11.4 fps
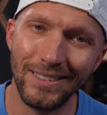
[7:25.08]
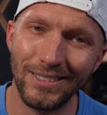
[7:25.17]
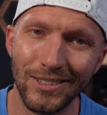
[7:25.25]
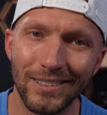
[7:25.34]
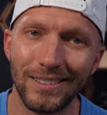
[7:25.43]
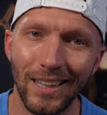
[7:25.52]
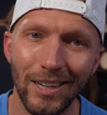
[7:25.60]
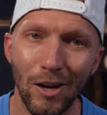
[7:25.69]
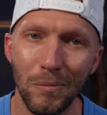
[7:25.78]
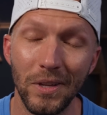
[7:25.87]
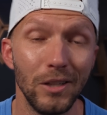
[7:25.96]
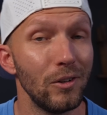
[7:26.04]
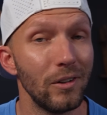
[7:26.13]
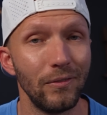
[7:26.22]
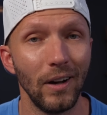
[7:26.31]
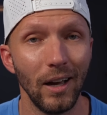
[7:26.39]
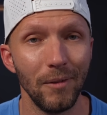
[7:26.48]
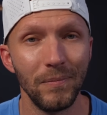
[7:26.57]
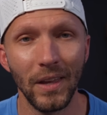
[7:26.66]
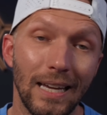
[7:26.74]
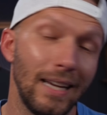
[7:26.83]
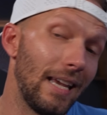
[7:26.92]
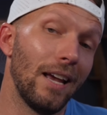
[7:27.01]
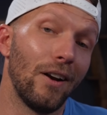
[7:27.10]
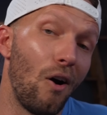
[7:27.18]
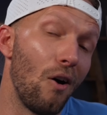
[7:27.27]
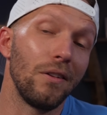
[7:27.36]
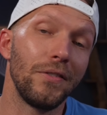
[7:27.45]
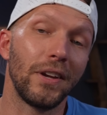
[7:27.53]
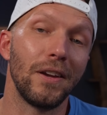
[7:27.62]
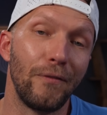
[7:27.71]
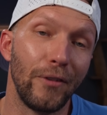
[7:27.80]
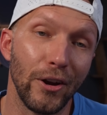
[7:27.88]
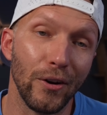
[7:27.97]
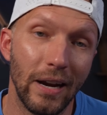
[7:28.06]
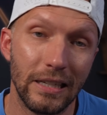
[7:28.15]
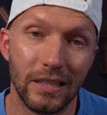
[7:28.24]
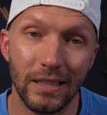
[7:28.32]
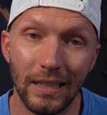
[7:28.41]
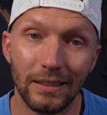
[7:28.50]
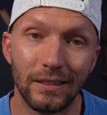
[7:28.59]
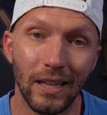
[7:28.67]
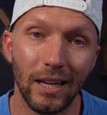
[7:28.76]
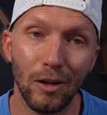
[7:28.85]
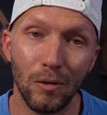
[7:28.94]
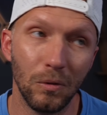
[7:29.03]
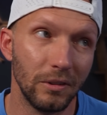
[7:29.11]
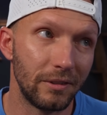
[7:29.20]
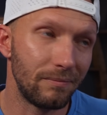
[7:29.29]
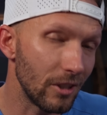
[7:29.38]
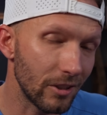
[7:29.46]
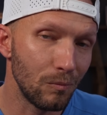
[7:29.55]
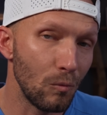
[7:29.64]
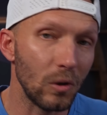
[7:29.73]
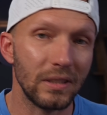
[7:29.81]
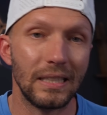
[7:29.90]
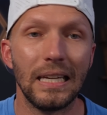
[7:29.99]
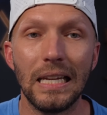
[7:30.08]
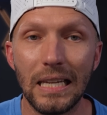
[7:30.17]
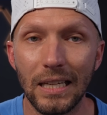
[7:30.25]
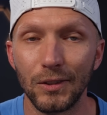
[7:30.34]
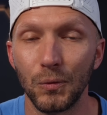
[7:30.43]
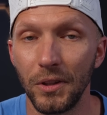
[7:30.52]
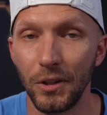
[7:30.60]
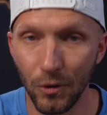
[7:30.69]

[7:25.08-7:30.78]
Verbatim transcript: easier to set up than UniFi. Again, all of the configuration and setup was just more tedious with